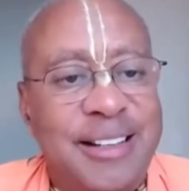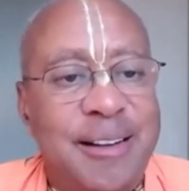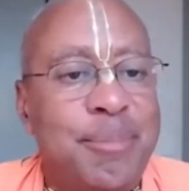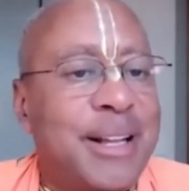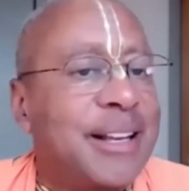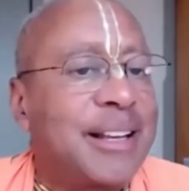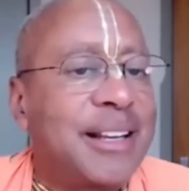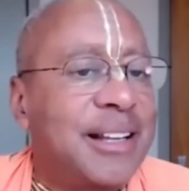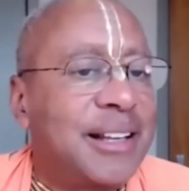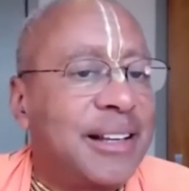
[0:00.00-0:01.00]
but
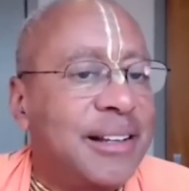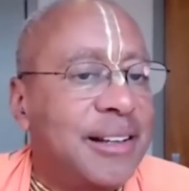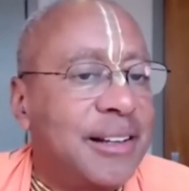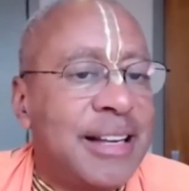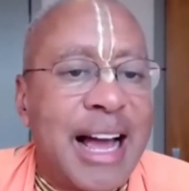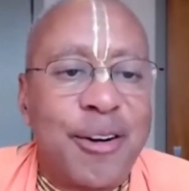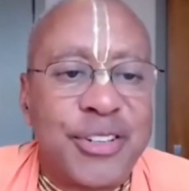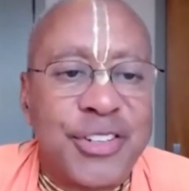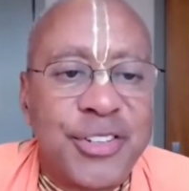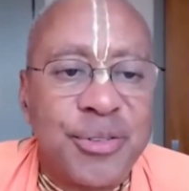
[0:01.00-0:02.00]
now
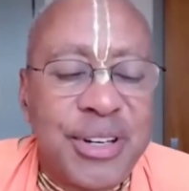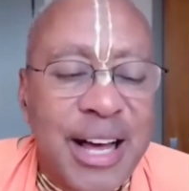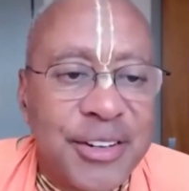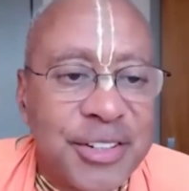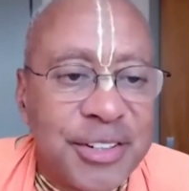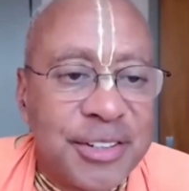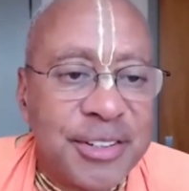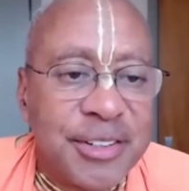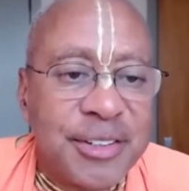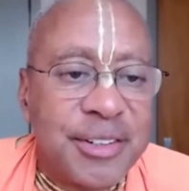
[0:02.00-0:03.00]
it's
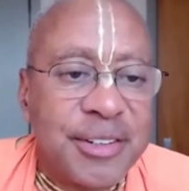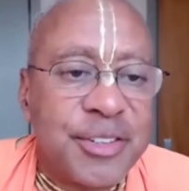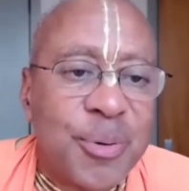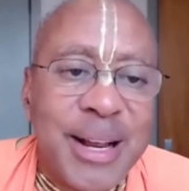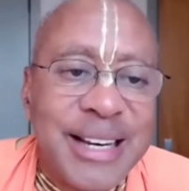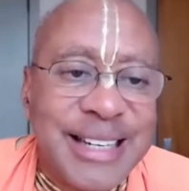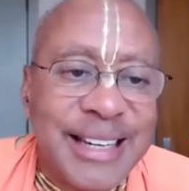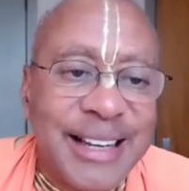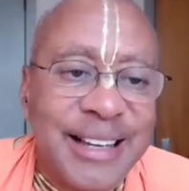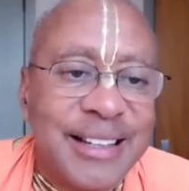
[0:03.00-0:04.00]

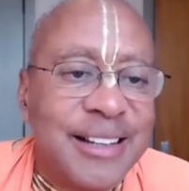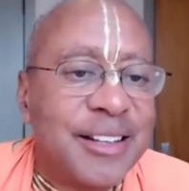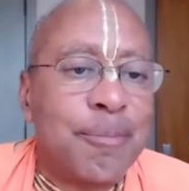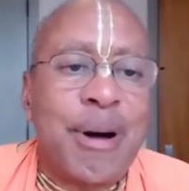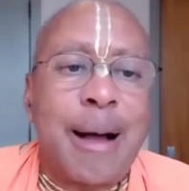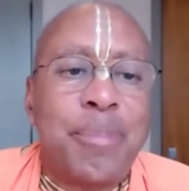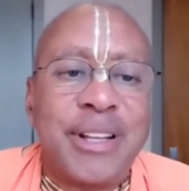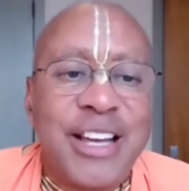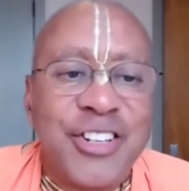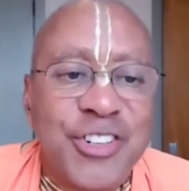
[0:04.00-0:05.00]
2020. The
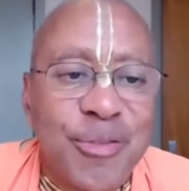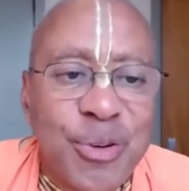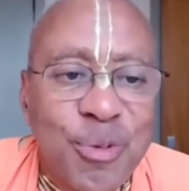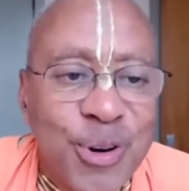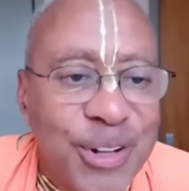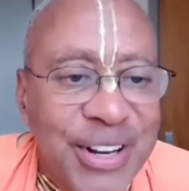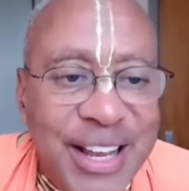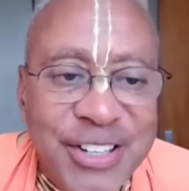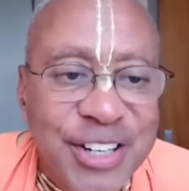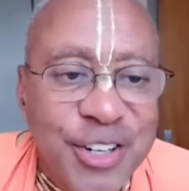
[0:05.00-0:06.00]
population of the world
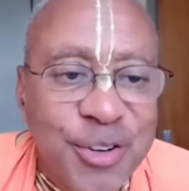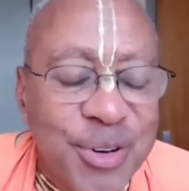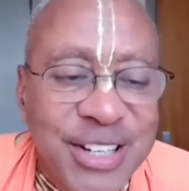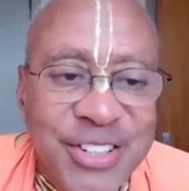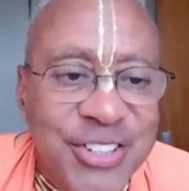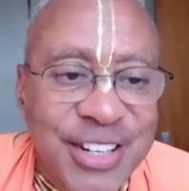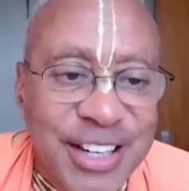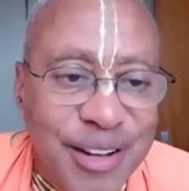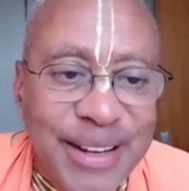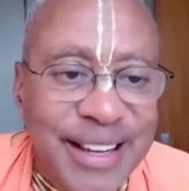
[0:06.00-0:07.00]
has increased
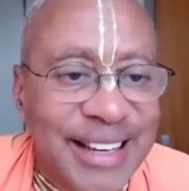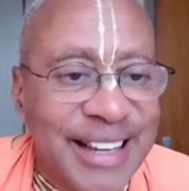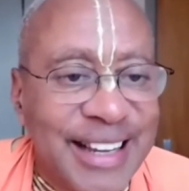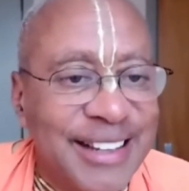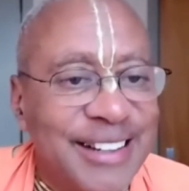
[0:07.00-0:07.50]
significantly.